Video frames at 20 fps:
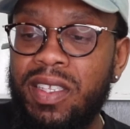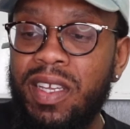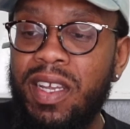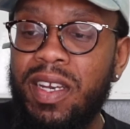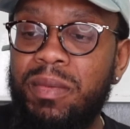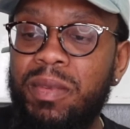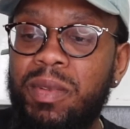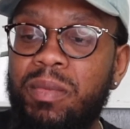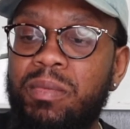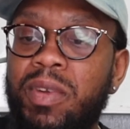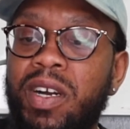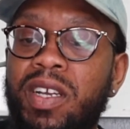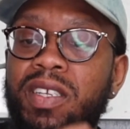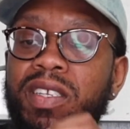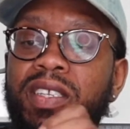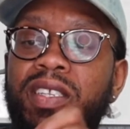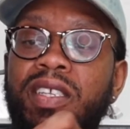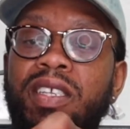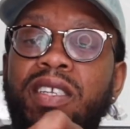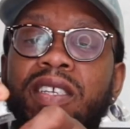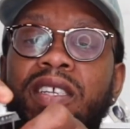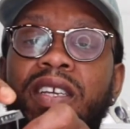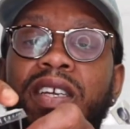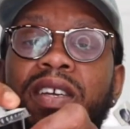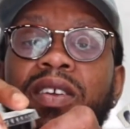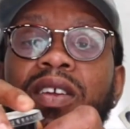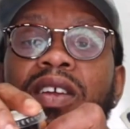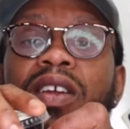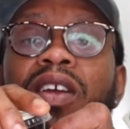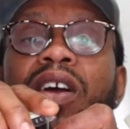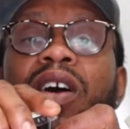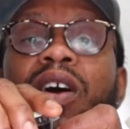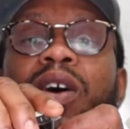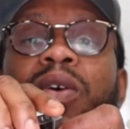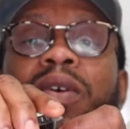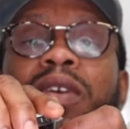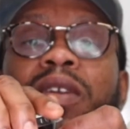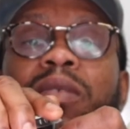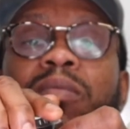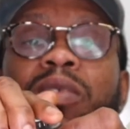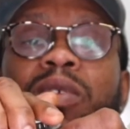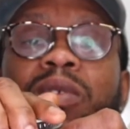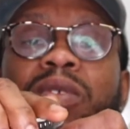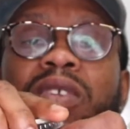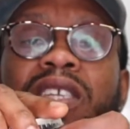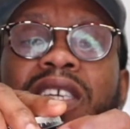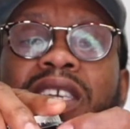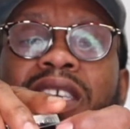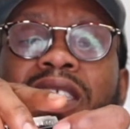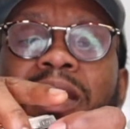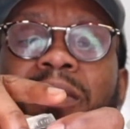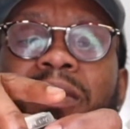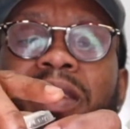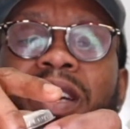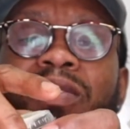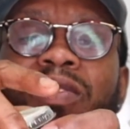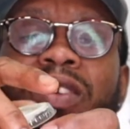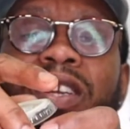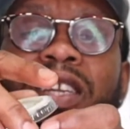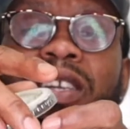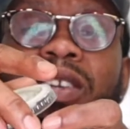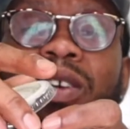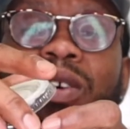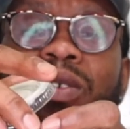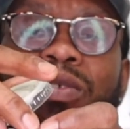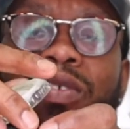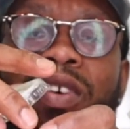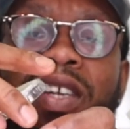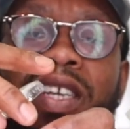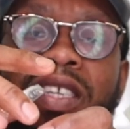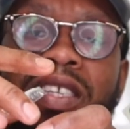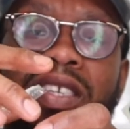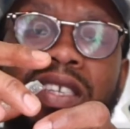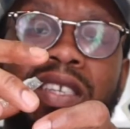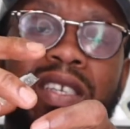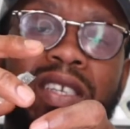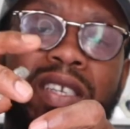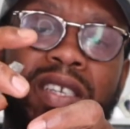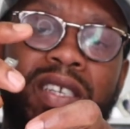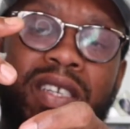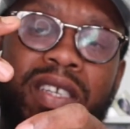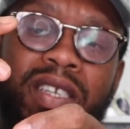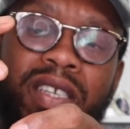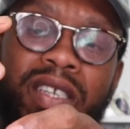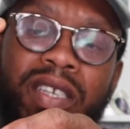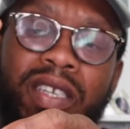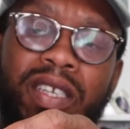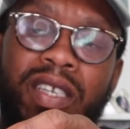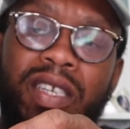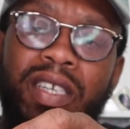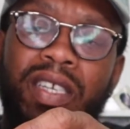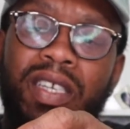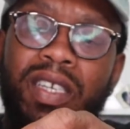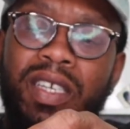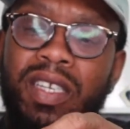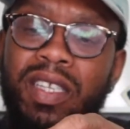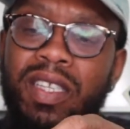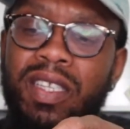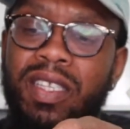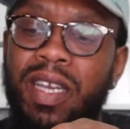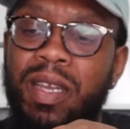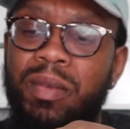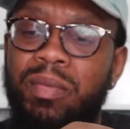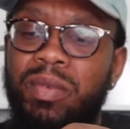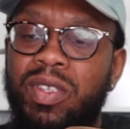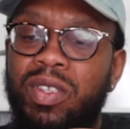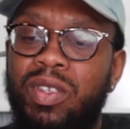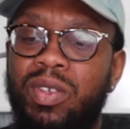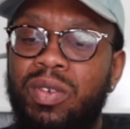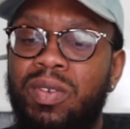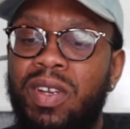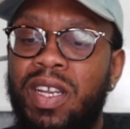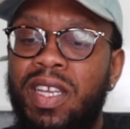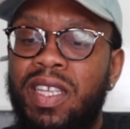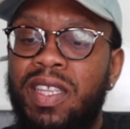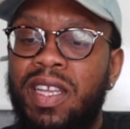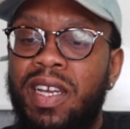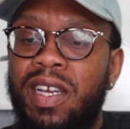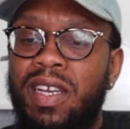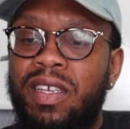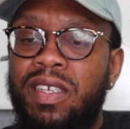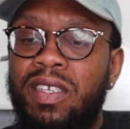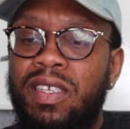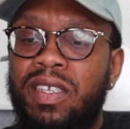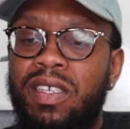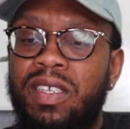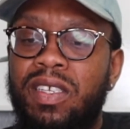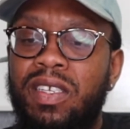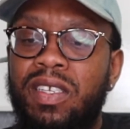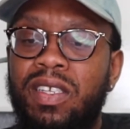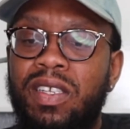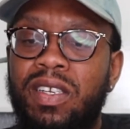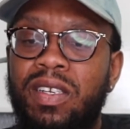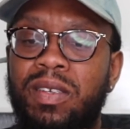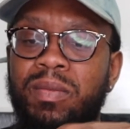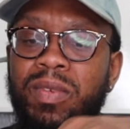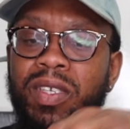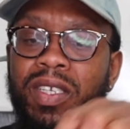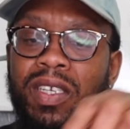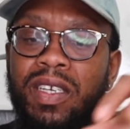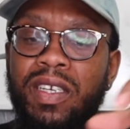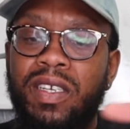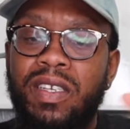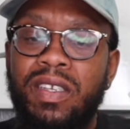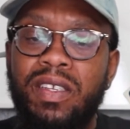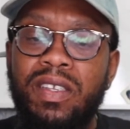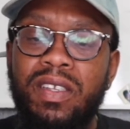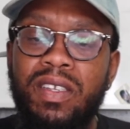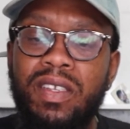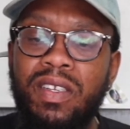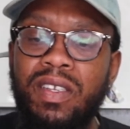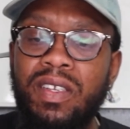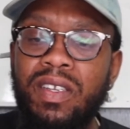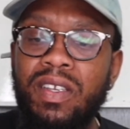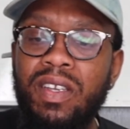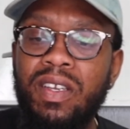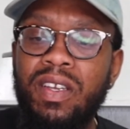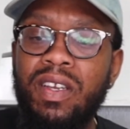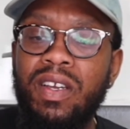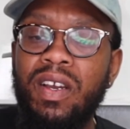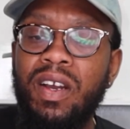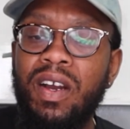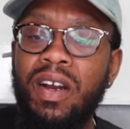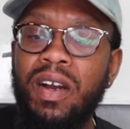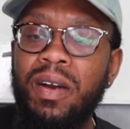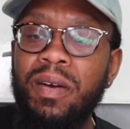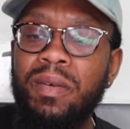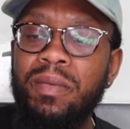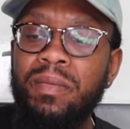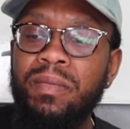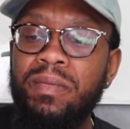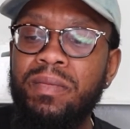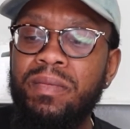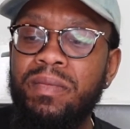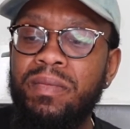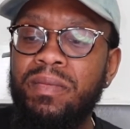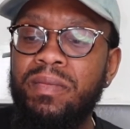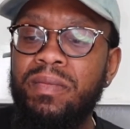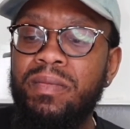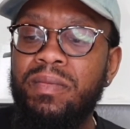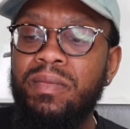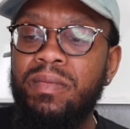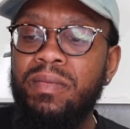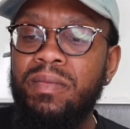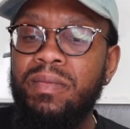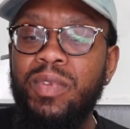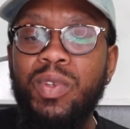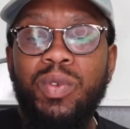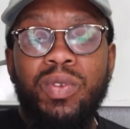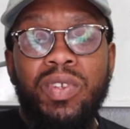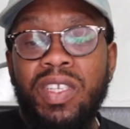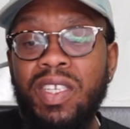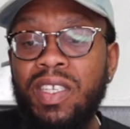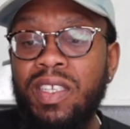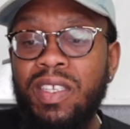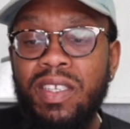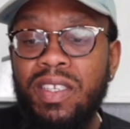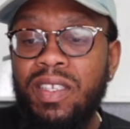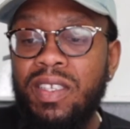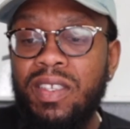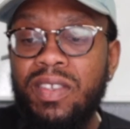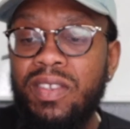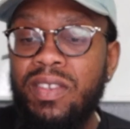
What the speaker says: that. Let me bust these down. Oh, and the blue cheese. I'm not really no ranch type of dude like that. You know what I'm saying? Blue cheese.